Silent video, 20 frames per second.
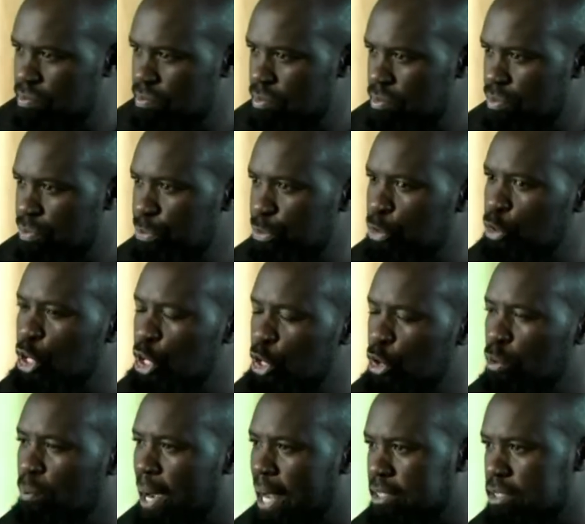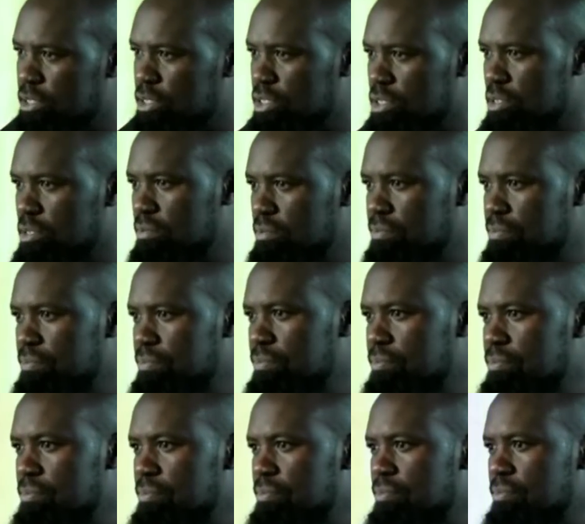through humans.
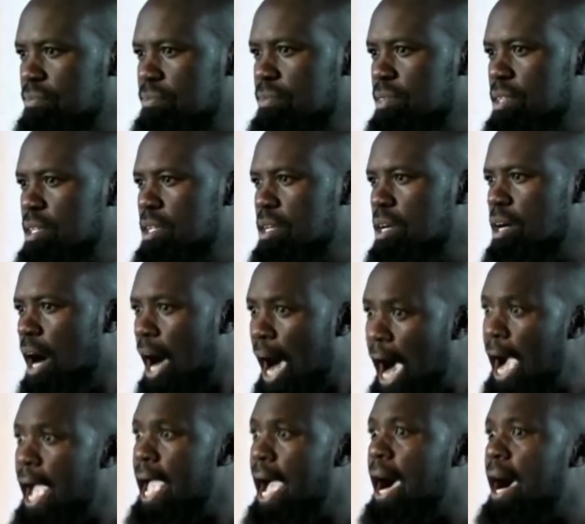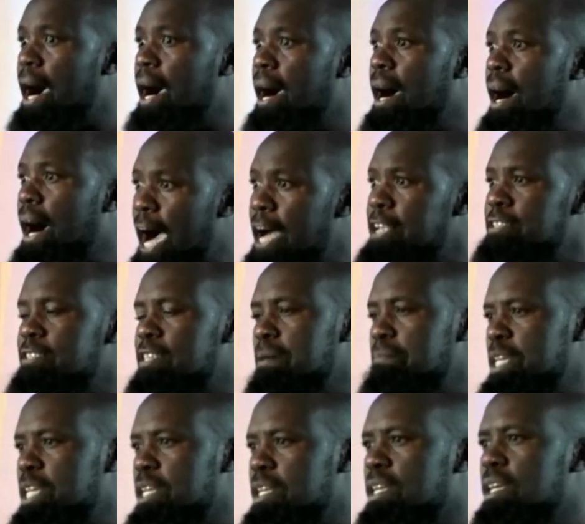Aya, answer
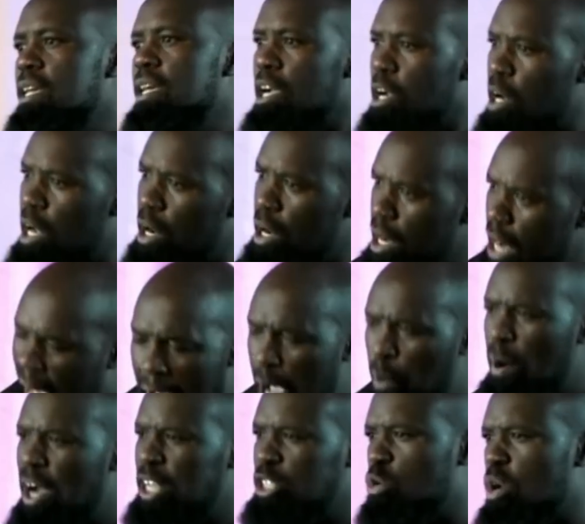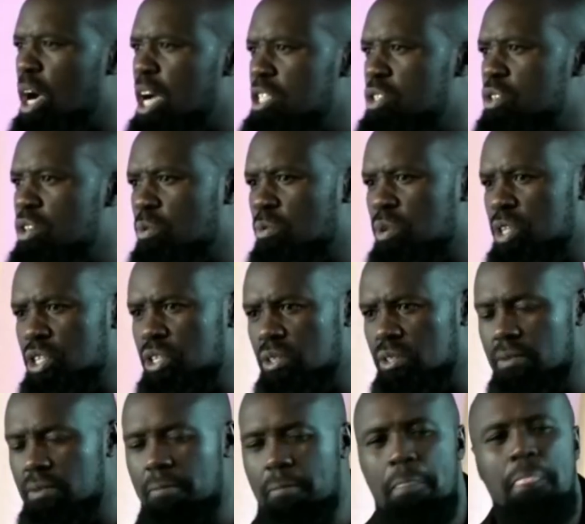me. I want to ask you a question.
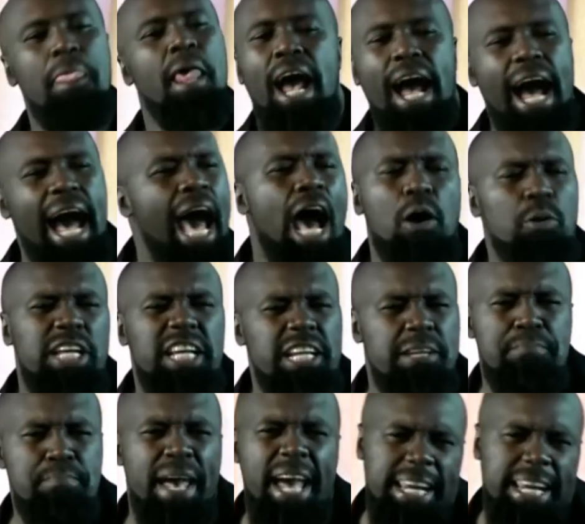How did Mary